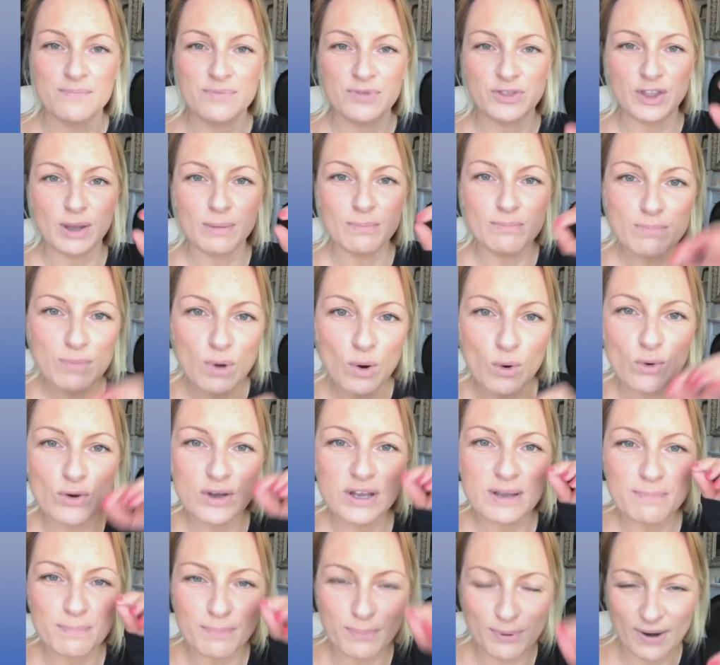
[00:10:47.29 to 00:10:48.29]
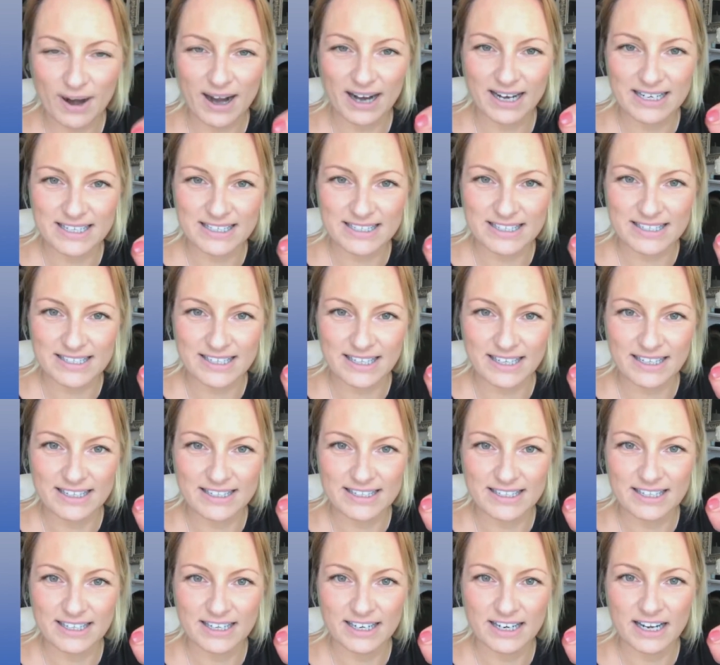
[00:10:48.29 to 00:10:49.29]
The more you practice
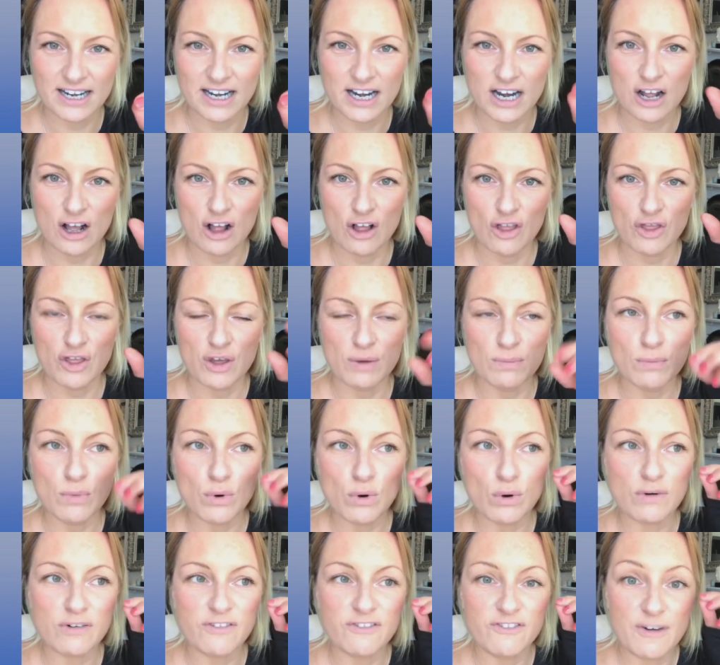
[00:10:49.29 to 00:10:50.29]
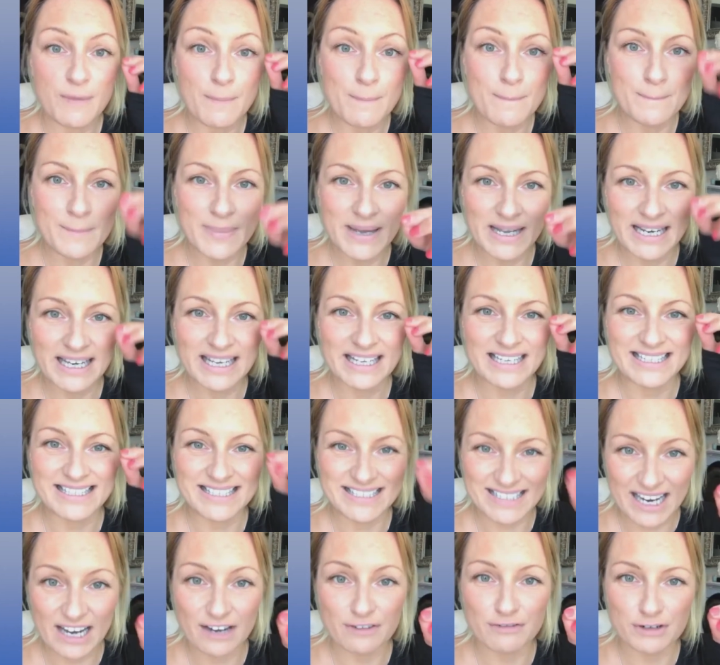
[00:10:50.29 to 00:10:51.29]
it, the more familiar
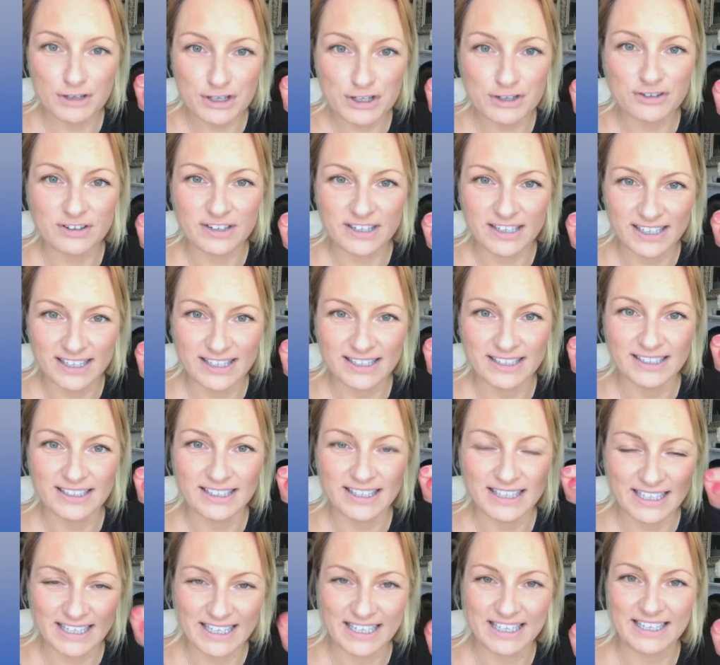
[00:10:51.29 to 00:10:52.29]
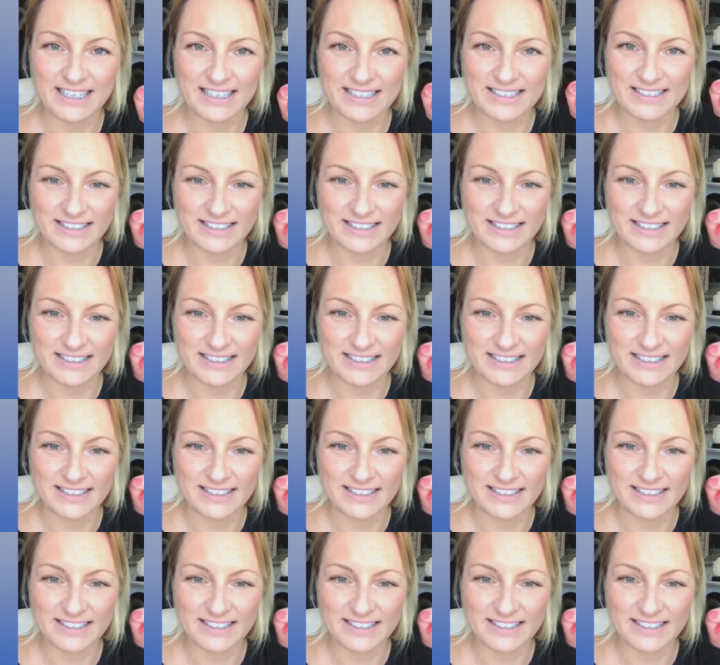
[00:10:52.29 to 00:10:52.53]
territory it is.